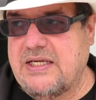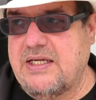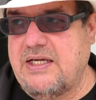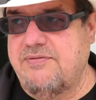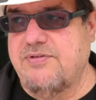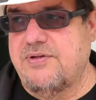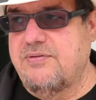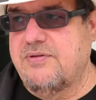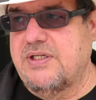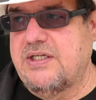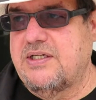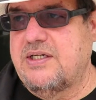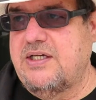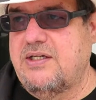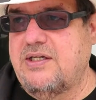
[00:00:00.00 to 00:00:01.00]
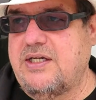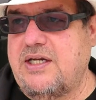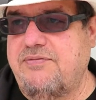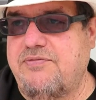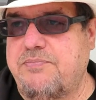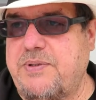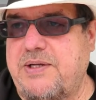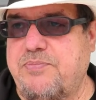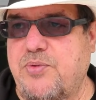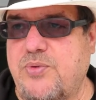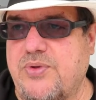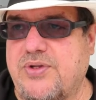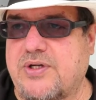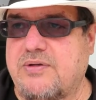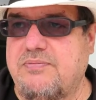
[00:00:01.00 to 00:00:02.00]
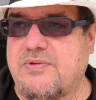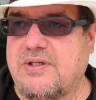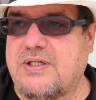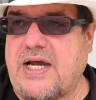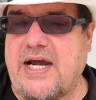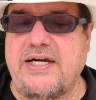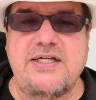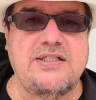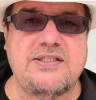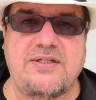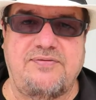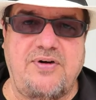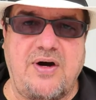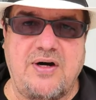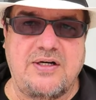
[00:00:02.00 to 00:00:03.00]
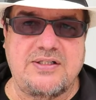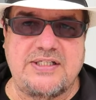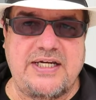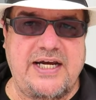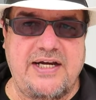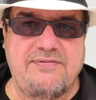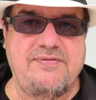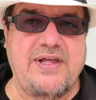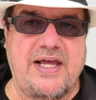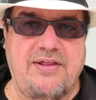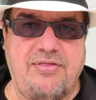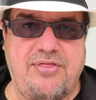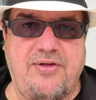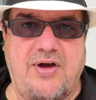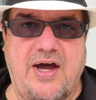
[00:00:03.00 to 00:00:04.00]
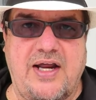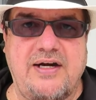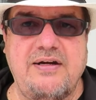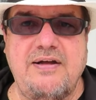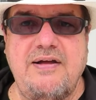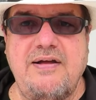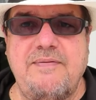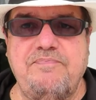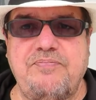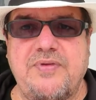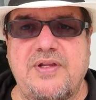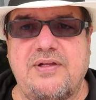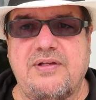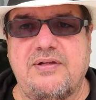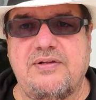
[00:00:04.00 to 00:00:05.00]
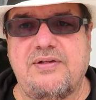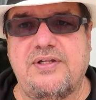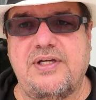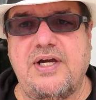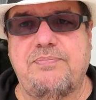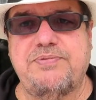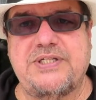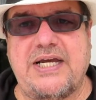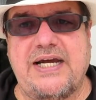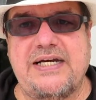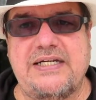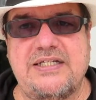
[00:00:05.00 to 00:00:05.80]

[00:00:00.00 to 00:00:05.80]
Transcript: even, even people with the kindest of hearts have that thought. The upside